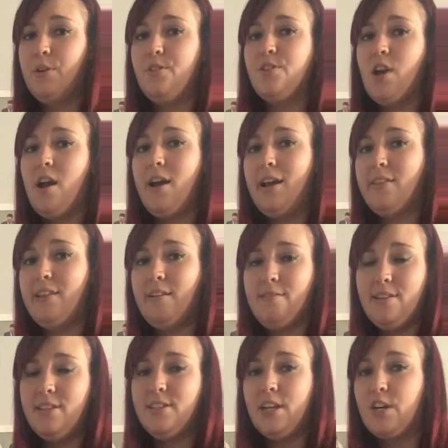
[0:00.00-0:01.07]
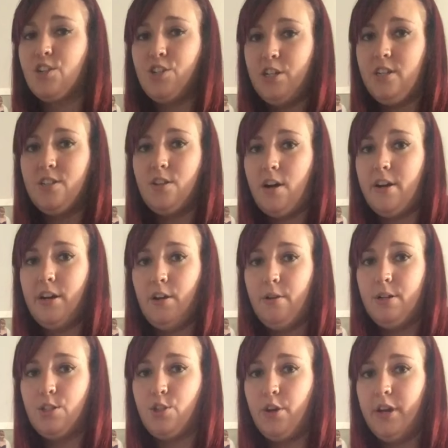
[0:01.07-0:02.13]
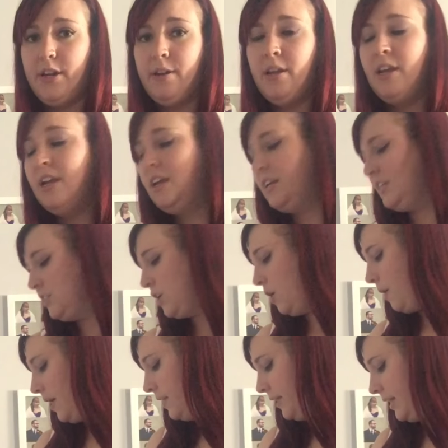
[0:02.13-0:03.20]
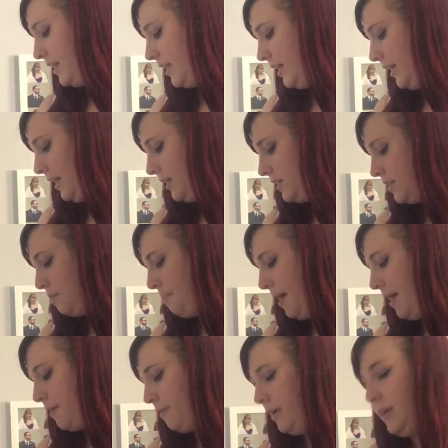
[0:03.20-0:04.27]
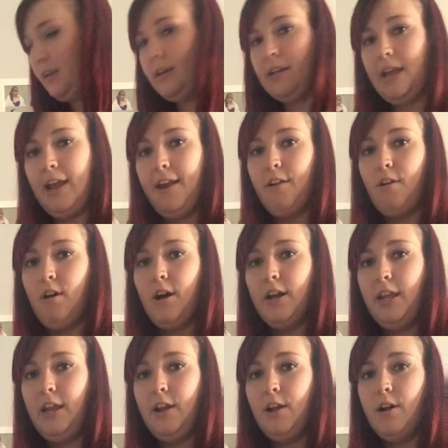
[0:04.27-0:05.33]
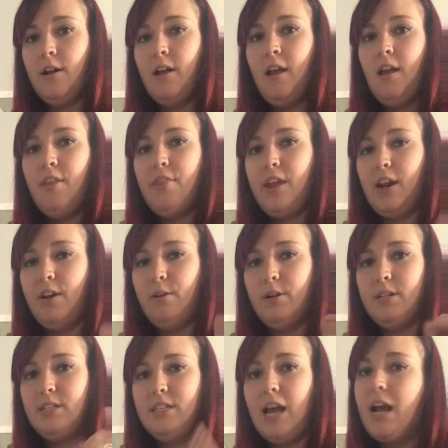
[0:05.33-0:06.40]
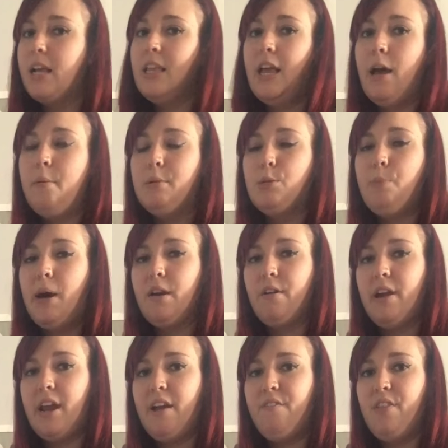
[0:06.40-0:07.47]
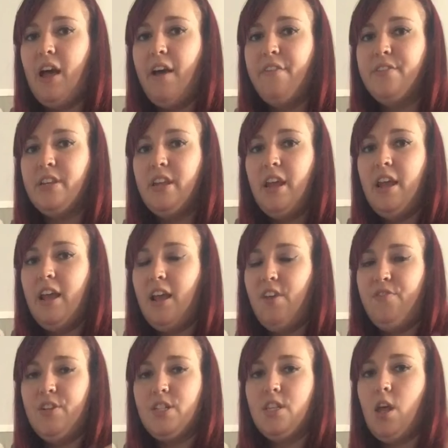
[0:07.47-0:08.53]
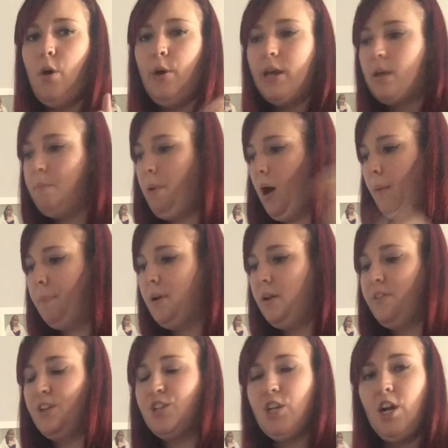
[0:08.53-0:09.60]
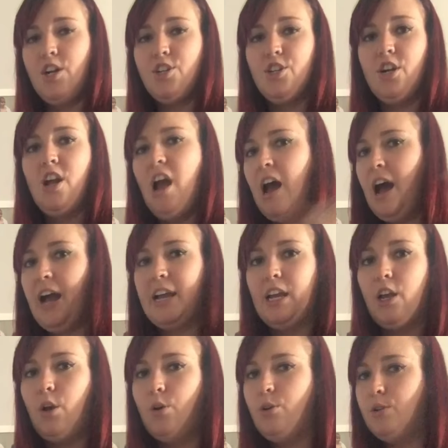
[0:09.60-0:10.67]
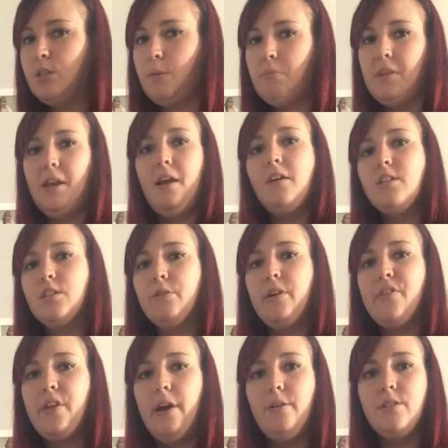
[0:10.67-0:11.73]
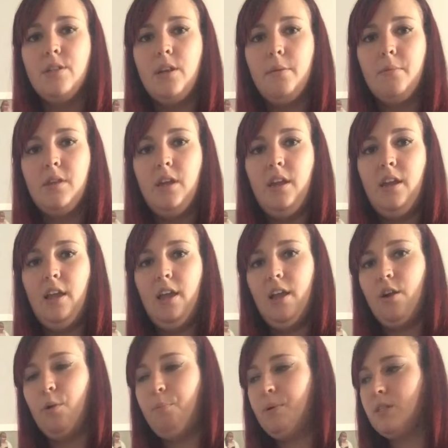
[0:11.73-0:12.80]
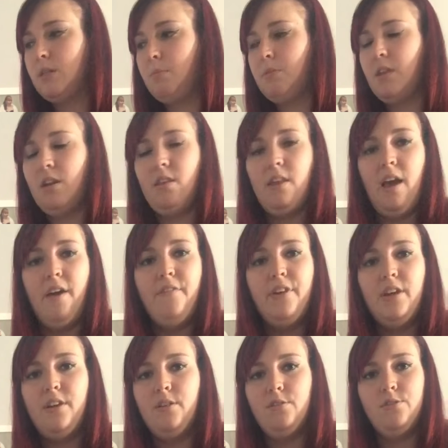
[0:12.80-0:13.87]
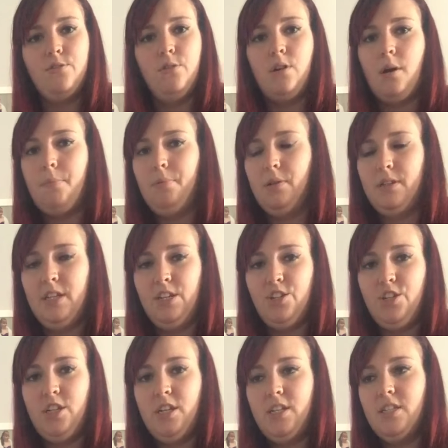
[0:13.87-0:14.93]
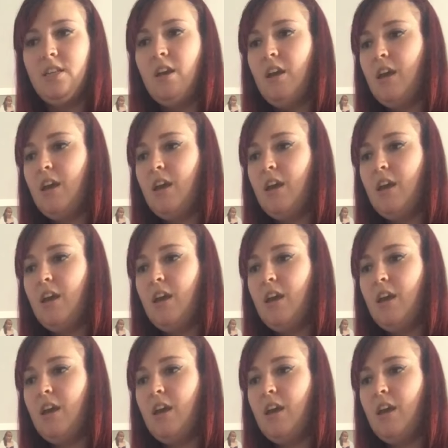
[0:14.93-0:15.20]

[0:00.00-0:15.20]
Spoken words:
they're dying, the suction is not near as good. So I like that it has the battery indicator on here, that I know exactly how much battery I have left. If it's low, I can pop it on the charger. I can go do something else around the house that I'm cleaning, or put something in the oven, or do a couple of dishes,